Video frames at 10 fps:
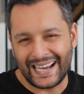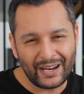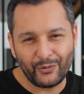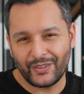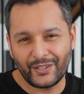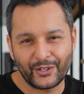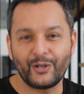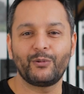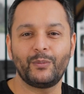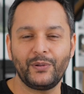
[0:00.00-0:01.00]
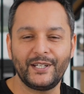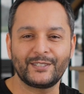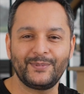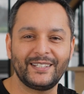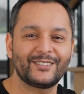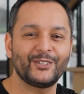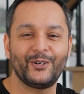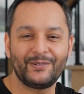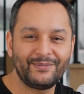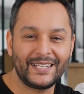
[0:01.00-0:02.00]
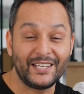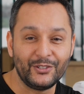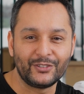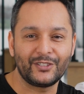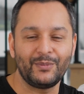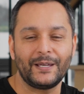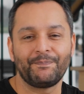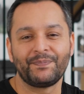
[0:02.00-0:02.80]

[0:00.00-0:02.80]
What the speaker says: I don't think you're gonna replace me, so get used to me.